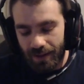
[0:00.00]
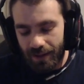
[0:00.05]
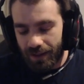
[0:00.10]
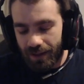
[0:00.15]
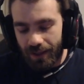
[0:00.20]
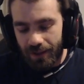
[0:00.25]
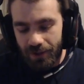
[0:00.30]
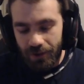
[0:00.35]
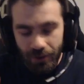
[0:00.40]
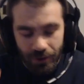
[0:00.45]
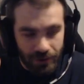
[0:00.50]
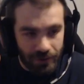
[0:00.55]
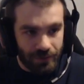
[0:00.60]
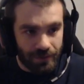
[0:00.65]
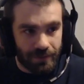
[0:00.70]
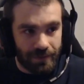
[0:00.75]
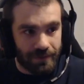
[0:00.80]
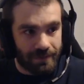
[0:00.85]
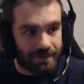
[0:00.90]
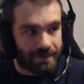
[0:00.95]

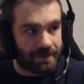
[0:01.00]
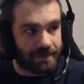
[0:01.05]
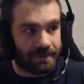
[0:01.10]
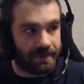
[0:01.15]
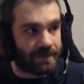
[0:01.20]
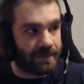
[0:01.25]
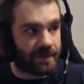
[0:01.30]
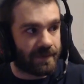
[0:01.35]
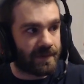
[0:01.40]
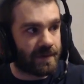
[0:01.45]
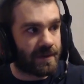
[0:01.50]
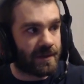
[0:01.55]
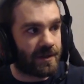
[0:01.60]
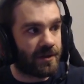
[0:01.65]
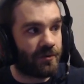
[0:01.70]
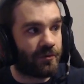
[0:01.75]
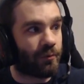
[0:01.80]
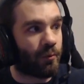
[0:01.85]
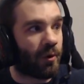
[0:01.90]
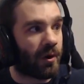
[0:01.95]
you
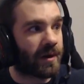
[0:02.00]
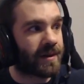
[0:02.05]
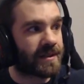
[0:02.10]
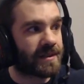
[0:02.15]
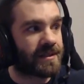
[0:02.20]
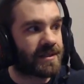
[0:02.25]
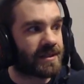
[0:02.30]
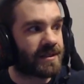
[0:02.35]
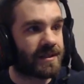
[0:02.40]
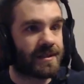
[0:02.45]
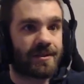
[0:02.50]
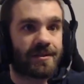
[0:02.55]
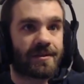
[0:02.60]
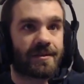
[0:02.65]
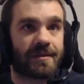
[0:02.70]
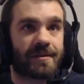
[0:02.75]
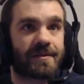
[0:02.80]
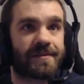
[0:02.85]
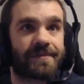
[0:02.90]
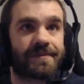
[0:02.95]
you've wanted
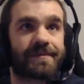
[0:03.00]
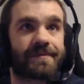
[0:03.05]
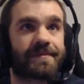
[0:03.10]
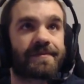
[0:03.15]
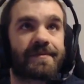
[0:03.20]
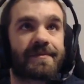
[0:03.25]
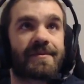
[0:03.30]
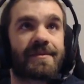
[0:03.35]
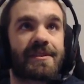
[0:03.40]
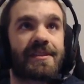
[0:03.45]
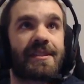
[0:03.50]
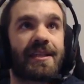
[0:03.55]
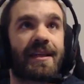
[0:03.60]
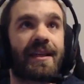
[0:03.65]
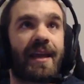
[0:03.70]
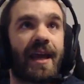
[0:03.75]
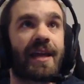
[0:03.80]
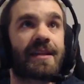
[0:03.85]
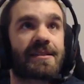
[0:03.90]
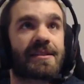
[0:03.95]
to
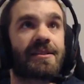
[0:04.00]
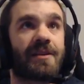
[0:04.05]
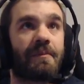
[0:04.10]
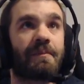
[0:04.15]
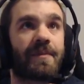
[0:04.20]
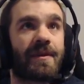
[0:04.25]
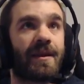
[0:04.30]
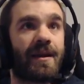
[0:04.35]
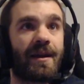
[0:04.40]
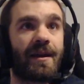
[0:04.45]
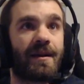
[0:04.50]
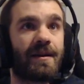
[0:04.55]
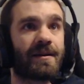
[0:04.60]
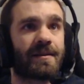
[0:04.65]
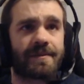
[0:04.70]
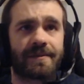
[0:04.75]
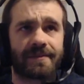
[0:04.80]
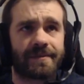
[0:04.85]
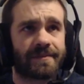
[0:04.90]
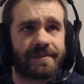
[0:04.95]
get something
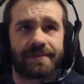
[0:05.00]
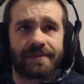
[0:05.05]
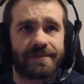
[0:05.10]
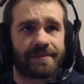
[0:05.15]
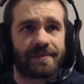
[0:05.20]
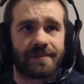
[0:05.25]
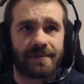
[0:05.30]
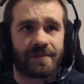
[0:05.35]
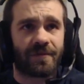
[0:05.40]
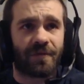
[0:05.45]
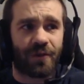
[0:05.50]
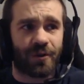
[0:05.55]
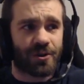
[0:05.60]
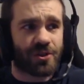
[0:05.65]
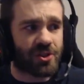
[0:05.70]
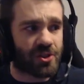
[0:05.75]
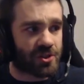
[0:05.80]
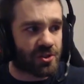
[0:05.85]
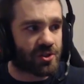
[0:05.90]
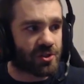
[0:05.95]
for
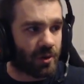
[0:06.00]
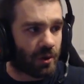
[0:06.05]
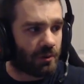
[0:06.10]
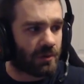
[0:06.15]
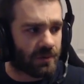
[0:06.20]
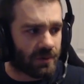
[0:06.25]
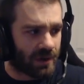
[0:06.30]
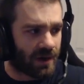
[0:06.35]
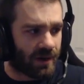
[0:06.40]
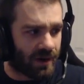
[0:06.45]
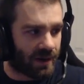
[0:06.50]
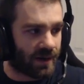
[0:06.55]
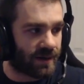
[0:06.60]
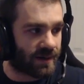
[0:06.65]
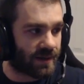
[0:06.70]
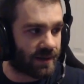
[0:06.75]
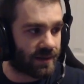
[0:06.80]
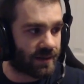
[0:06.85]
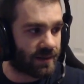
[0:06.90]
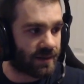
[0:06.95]
so long,
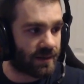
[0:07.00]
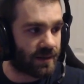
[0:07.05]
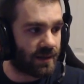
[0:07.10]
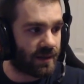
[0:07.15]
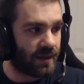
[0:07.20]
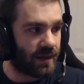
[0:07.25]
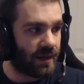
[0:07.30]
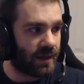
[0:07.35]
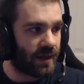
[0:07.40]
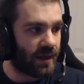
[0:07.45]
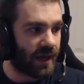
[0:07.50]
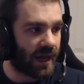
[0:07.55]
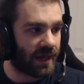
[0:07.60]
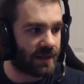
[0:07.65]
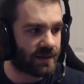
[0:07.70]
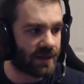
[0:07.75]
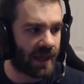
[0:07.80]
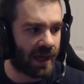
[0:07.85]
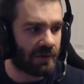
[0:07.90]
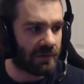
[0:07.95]

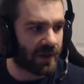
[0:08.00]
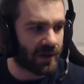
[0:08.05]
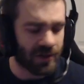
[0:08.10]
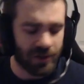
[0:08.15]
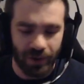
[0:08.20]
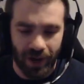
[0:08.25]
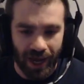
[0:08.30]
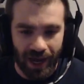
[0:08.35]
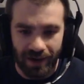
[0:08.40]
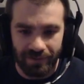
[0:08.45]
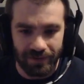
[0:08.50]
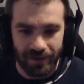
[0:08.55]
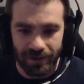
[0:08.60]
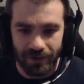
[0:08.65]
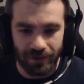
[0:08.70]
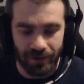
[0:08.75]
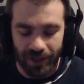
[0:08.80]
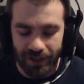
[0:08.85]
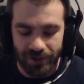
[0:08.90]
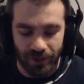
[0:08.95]
and now that you have it,
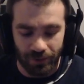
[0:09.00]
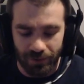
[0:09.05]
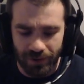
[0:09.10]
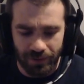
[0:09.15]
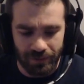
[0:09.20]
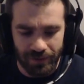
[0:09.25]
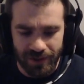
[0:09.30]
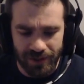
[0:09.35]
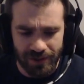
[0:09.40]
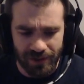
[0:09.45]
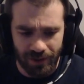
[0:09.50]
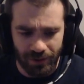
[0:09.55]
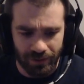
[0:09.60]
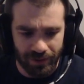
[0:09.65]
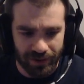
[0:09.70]
you like don't know what to do with